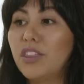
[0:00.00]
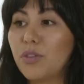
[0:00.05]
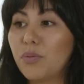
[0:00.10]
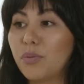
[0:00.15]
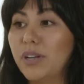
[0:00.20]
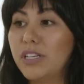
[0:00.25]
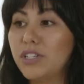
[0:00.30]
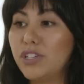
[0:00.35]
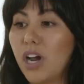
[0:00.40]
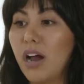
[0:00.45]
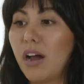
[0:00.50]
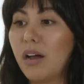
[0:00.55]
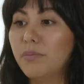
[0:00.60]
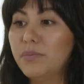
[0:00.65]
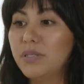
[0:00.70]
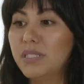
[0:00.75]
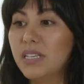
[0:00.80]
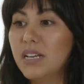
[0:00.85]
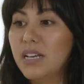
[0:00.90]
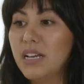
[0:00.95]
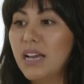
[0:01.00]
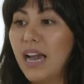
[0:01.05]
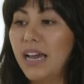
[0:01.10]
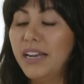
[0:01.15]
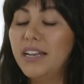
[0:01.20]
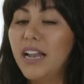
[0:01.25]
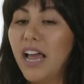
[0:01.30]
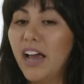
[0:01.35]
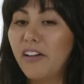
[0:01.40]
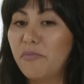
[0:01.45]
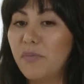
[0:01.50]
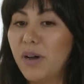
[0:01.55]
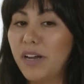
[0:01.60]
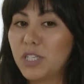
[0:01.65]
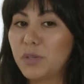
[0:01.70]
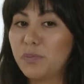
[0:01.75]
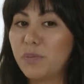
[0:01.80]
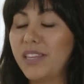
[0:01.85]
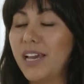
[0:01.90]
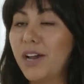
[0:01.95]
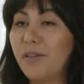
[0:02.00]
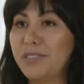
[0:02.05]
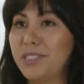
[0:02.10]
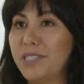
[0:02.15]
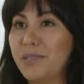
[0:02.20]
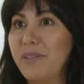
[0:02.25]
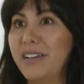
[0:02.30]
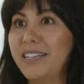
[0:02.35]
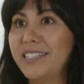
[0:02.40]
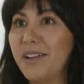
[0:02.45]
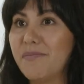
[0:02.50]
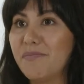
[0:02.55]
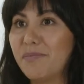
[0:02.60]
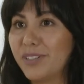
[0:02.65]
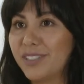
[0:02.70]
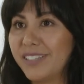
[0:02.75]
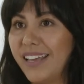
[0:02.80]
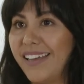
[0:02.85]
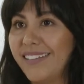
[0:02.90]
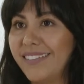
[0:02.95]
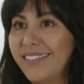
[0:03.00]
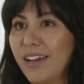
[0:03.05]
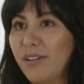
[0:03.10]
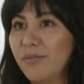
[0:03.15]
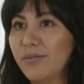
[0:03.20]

3 jobs, I didn't have much, but that wasn't my 10%. That